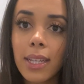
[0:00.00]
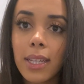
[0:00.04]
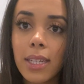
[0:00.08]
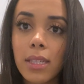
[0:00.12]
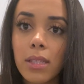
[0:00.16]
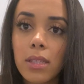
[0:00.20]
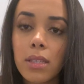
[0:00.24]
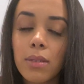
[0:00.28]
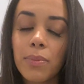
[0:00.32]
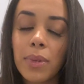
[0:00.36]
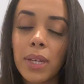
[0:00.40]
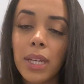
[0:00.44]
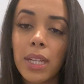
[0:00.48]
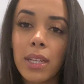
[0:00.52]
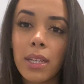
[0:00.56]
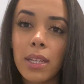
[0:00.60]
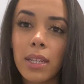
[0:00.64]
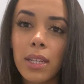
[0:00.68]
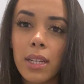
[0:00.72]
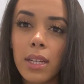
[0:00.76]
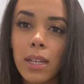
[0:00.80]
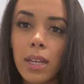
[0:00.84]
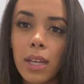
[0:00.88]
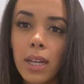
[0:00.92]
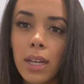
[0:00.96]
It's
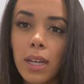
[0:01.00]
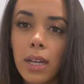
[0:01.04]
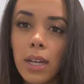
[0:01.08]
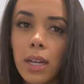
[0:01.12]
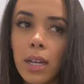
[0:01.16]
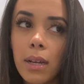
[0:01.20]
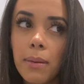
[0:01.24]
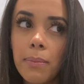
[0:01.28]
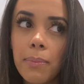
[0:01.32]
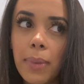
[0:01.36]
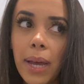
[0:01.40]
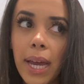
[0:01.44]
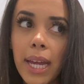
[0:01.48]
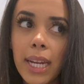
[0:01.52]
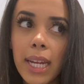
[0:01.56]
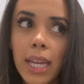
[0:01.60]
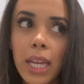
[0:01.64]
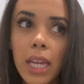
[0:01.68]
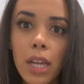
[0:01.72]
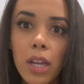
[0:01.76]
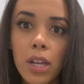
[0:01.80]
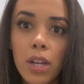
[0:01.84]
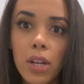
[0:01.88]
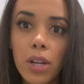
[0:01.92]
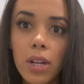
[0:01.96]
been about a
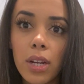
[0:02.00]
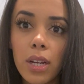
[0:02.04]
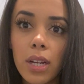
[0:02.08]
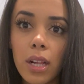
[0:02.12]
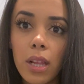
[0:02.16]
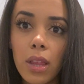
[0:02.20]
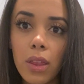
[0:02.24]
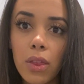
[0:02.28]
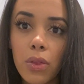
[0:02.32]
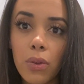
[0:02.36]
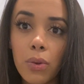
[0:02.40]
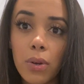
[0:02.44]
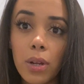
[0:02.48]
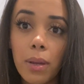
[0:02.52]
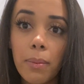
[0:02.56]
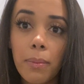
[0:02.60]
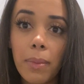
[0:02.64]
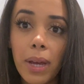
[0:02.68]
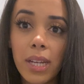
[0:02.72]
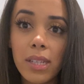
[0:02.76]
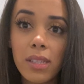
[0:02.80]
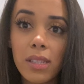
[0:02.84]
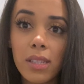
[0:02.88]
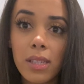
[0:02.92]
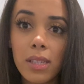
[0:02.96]
year and 3
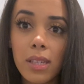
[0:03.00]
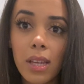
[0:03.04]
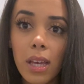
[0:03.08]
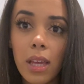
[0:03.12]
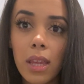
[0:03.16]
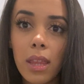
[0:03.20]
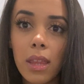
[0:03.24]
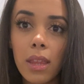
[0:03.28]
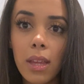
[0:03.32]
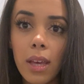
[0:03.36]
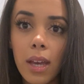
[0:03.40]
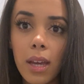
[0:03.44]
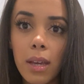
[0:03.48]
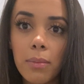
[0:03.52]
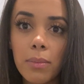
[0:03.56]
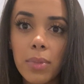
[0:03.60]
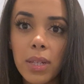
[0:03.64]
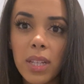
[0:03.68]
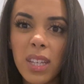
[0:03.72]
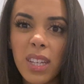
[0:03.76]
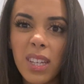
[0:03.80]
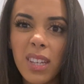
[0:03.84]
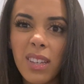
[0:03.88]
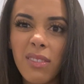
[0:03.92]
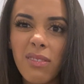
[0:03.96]
months, I
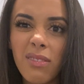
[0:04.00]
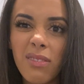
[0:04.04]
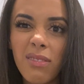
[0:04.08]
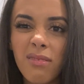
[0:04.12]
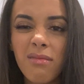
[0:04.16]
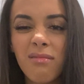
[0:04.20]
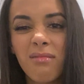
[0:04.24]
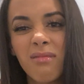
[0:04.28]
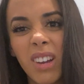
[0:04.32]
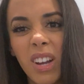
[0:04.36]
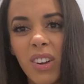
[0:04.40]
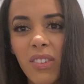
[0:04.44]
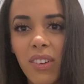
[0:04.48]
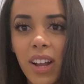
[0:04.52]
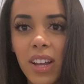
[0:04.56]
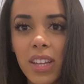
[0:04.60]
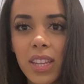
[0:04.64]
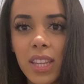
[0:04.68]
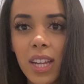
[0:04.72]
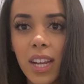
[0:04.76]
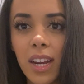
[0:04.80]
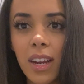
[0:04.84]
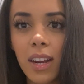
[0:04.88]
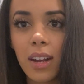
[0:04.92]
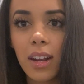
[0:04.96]
believe, around
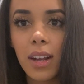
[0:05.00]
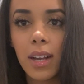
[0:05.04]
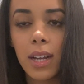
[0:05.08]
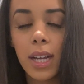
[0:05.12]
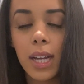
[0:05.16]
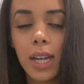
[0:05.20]
there.